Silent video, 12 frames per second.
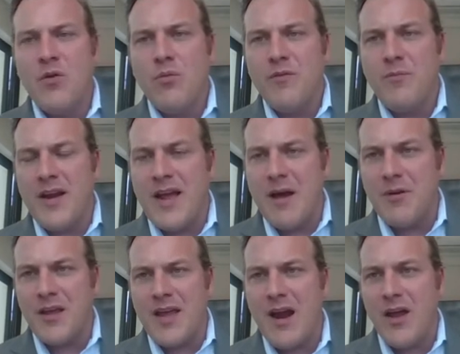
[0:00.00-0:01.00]
We've been able
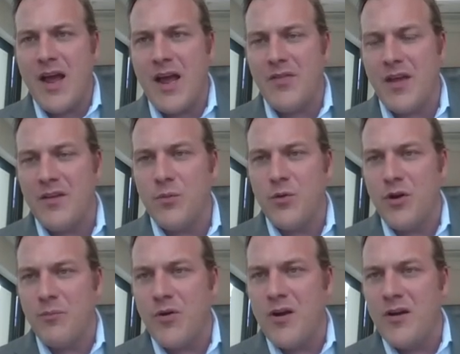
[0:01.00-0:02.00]
to carry out these
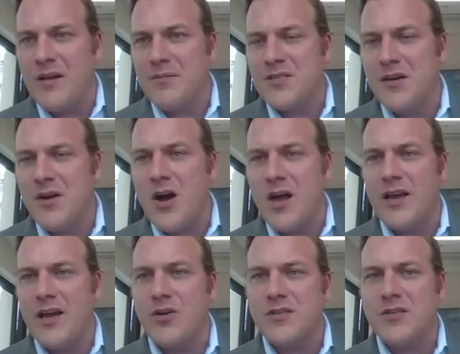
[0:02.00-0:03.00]
work programs in a highly
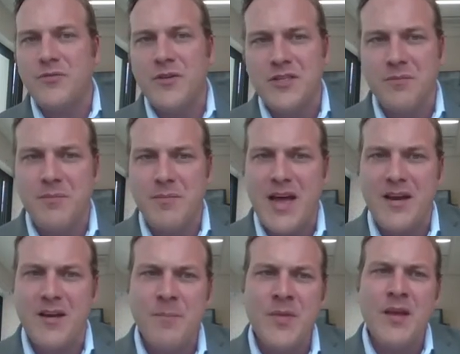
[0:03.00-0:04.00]
cost-efficient manner.